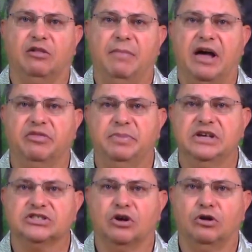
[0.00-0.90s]

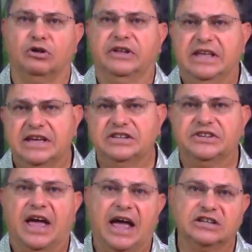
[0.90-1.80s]
mouthpiece hold is
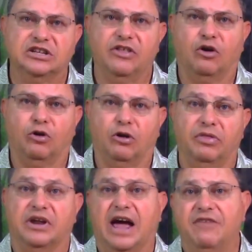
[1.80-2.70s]
actually the
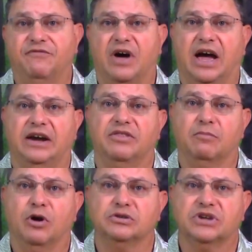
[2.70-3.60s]
hold that I find the
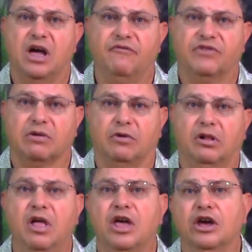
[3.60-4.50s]
most
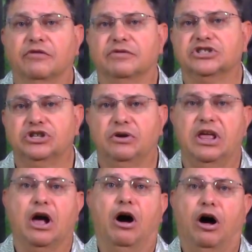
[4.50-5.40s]
comfortable for
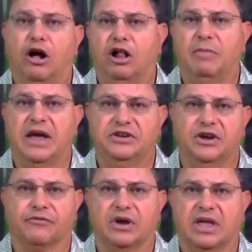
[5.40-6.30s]
shooting all my
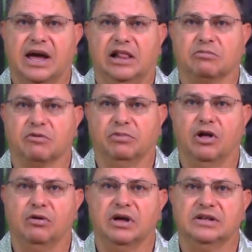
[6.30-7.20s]
different caliber
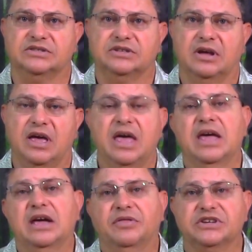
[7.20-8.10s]
blowguns.
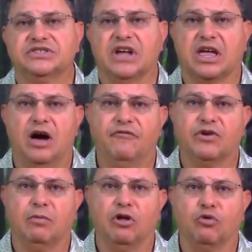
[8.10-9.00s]
This is a
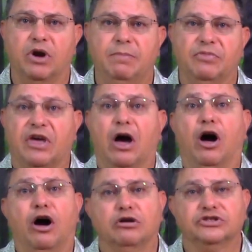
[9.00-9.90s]
comfortable grip that
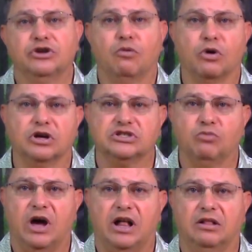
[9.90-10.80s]
also works
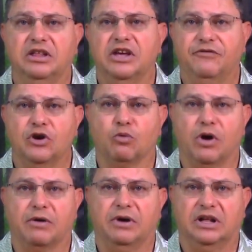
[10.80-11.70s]
well if you're
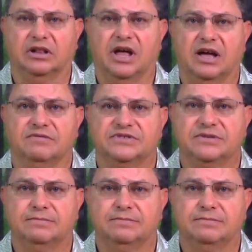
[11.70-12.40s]
wearing gloves.